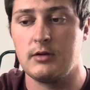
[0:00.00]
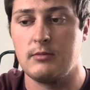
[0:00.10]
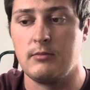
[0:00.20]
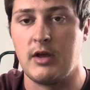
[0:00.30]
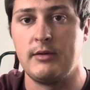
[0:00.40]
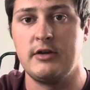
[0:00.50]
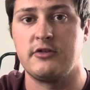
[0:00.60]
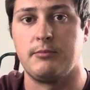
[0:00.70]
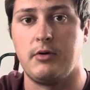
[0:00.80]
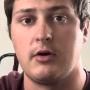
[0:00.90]
maybe
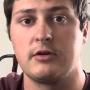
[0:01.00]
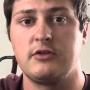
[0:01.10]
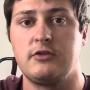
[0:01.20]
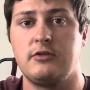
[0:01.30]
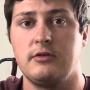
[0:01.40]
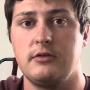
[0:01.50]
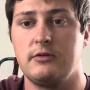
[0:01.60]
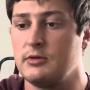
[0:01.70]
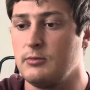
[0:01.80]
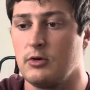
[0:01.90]
some parts,
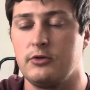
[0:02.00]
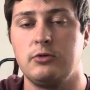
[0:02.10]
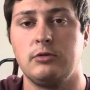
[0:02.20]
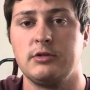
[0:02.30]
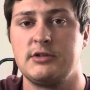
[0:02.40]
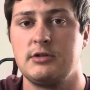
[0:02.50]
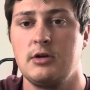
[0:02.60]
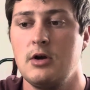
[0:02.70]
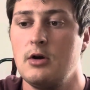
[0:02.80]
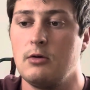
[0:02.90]
some more tools,
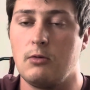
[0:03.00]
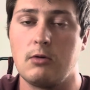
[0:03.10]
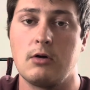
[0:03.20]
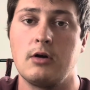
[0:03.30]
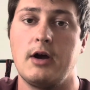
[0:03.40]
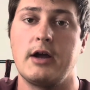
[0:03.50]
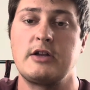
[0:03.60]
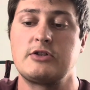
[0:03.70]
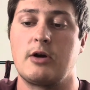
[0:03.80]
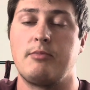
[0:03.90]
or I
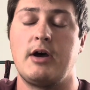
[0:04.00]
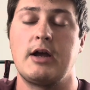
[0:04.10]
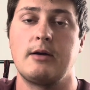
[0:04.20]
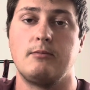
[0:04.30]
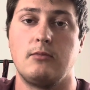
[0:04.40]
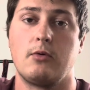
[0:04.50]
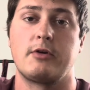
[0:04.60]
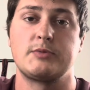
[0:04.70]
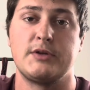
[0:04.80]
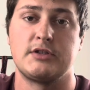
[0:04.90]
can start buying
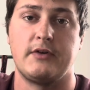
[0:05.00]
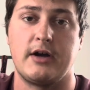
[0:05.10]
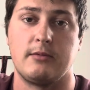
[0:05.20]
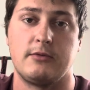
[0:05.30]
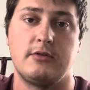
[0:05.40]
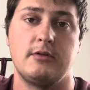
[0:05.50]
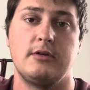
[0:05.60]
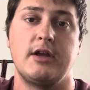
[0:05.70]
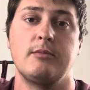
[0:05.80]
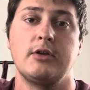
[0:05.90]
more expensive items,
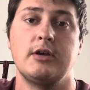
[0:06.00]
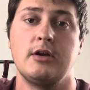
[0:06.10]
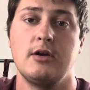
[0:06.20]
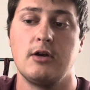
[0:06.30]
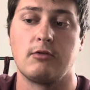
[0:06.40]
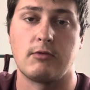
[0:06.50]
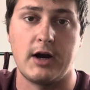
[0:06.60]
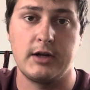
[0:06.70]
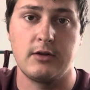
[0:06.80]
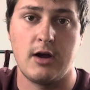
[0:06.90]
namely
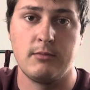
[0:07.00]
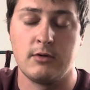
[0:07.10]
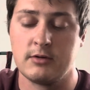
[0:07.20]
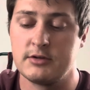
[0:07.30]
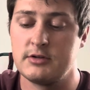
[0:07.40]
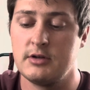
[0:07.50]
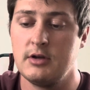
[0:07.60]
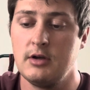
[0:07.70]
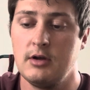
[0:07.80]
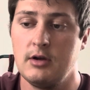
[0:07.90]
riding lawnmowers,
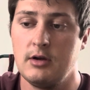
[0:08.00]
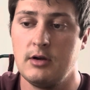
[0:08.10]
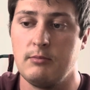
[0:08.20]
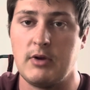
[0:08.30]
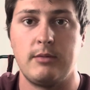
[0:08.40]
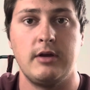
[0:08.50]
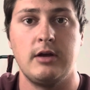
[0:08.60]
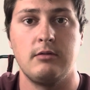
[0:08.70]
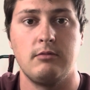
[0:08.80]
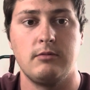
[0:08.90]

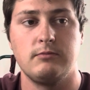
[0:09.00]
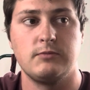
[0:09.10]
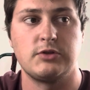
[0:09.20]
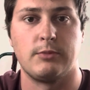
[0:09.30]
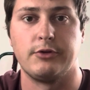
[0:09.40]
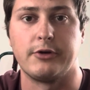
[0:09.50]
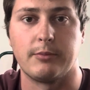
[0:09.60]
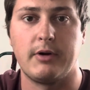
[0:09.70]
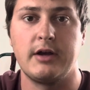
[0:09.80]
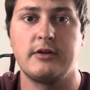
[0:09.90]
maybe some old
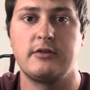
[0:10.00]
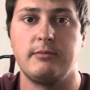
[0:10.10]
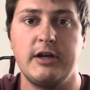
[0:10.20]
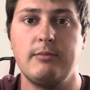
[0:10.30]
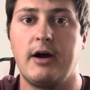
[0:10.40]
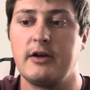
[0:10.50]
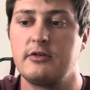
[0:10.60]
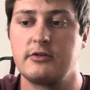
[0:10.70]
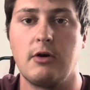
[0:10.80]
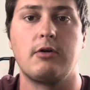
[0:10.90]
dirt bikes, mini
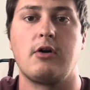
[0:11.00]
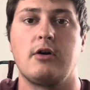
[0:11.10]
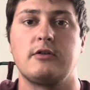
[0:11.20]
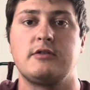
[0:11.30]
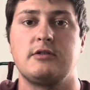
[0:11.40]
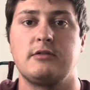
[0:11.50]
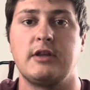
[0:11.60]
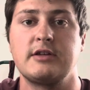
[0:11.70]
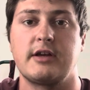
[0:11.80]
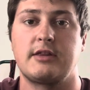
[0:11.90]
bikes, go-karts,
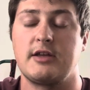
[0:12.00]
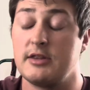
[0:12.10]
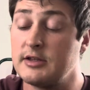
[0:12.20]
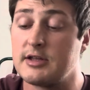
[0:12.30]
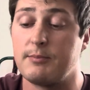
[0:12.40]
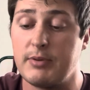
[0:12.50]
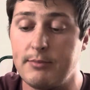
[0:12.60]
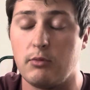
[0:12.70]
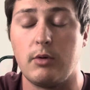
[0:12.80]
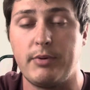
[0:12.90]
things like that, things that
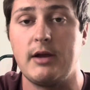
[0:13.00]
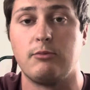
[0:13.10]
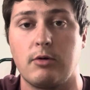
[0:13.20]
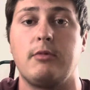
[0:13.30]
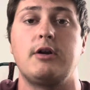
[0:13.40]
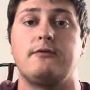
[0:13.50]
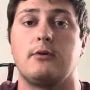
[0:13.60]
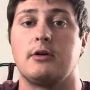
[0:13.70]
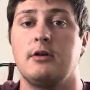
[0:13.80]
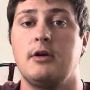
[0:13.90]
people will pay more money
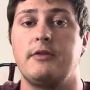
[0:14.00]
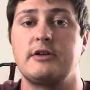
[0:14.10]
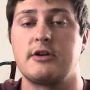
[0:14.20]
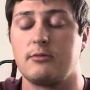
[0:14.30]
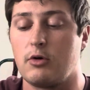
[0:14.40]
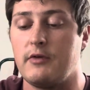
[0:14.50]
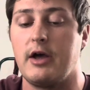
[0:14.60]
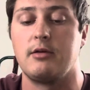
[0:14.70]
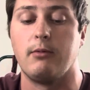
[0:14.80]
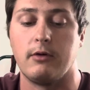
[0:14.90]
for, things that are more
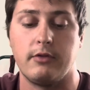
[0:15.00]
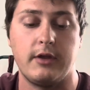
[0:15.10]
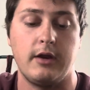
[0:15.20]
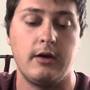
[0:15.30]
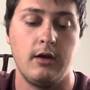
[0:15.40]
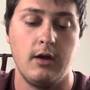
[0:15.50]
valuable than,